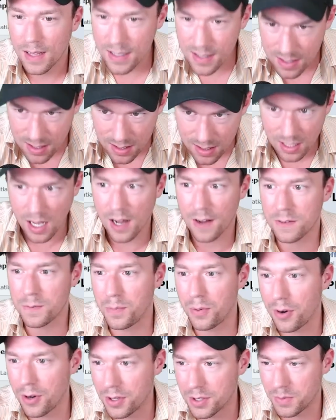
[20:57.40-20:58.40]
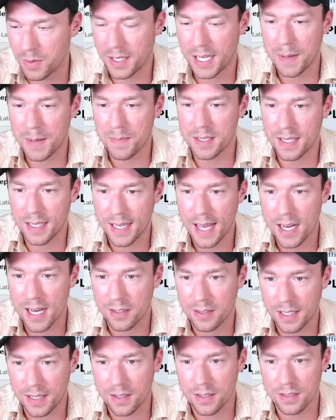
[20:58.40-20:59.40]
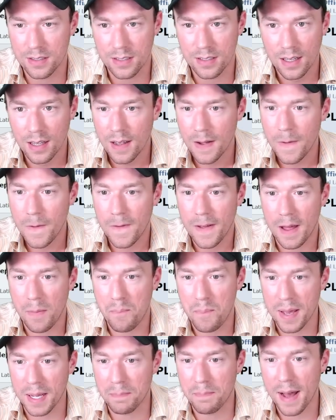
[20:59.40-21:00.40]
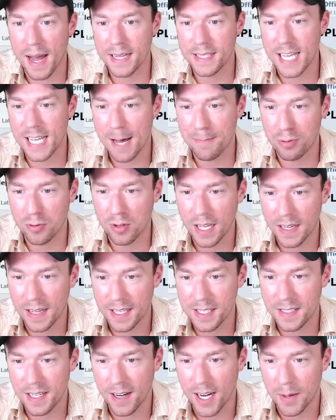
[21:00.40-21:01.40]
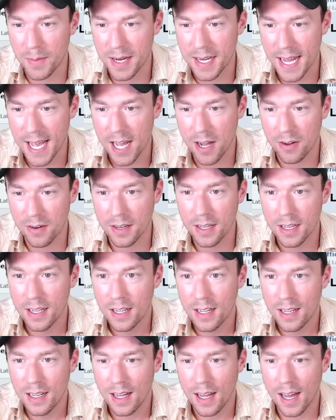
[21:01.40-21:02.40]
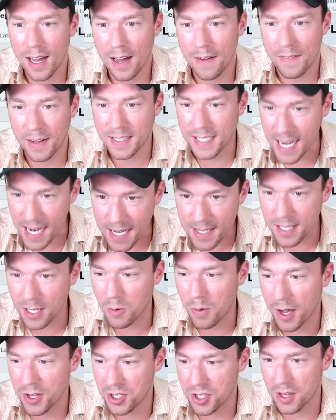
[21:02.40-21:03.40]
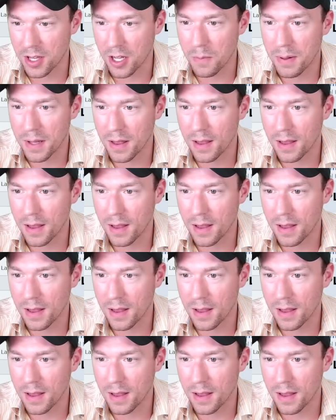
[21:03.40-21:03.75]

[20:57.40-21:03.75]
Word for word: Let's soft boil. I want to keep this thing healthy. There's a big bad Tapu Lele staring me down. Uh, Victini's the question, though,